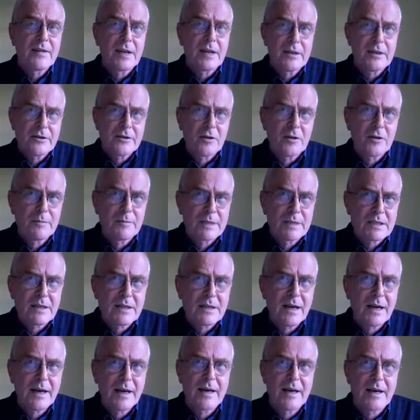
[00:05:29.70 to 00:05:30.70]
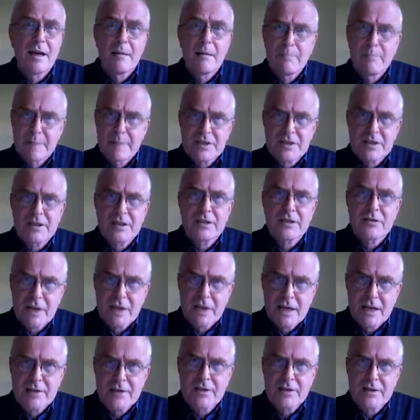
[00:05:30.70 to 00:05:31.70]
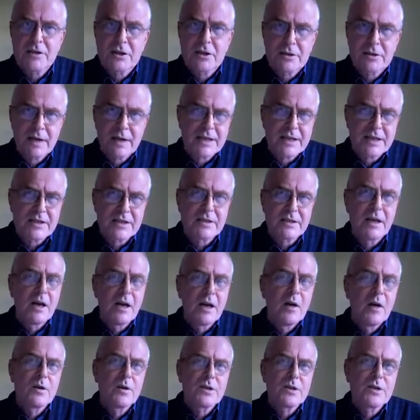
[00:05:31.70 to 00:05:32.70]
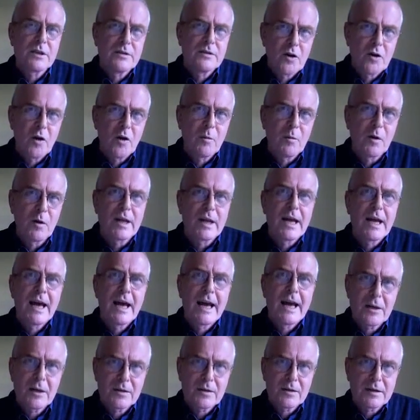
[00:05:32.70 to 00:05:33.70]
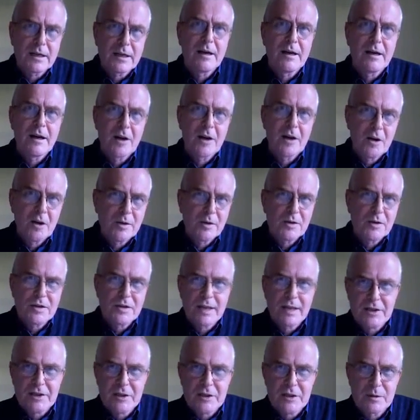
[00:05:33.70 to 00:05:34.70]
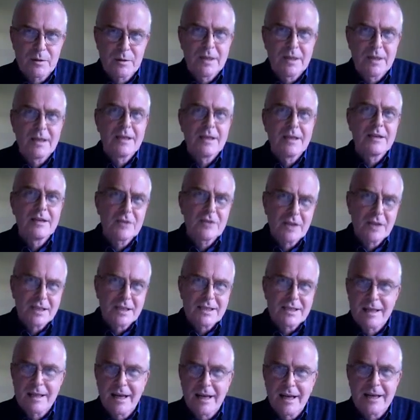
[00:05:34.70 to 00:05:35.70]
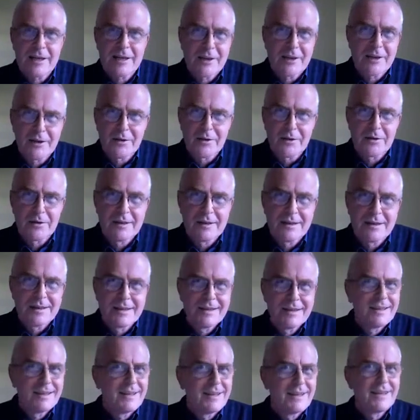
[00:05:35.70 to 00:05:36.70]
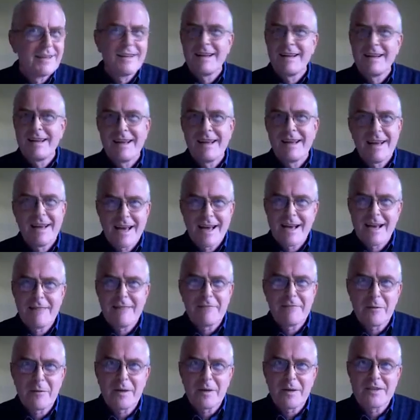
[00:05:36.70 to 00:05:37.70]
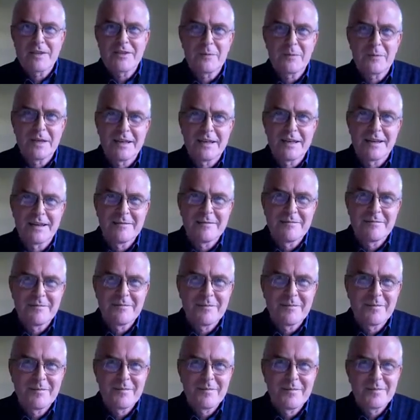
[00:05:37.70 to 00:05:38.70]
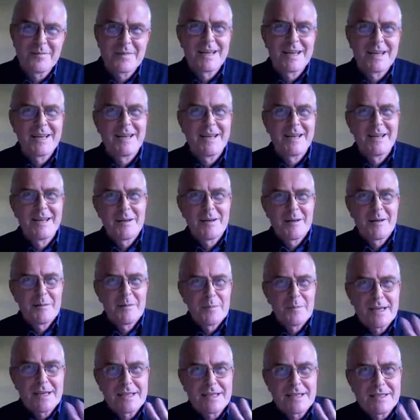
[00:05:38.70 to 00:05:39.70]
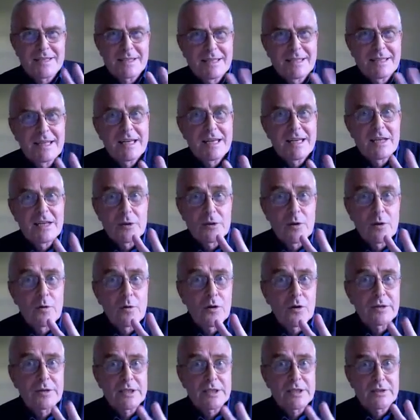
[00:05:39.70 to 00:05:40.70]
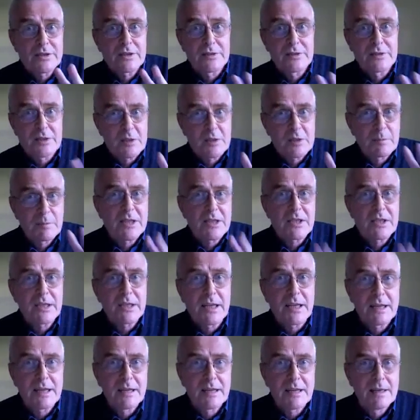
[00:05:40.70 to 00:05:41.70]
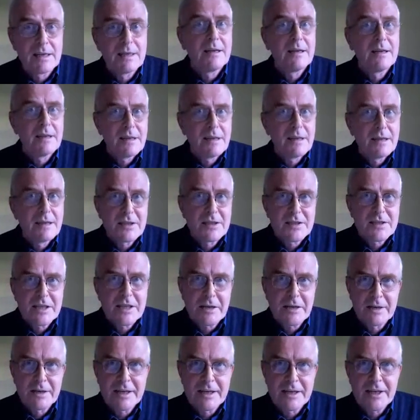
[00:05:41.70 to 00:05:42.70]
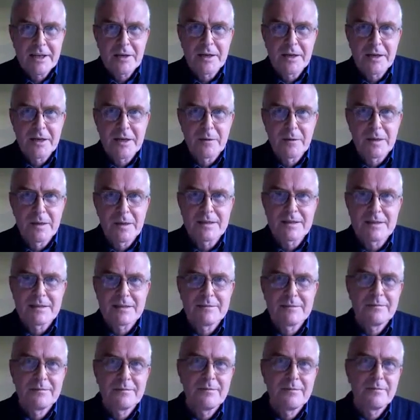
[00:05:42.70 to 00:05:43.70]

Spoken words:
that your Messiah, Mr. Jesus Christ, was a normal, healthy homosexual just like you. Everyone's a winner. Peace to all Christians, especially the secretly queer ones.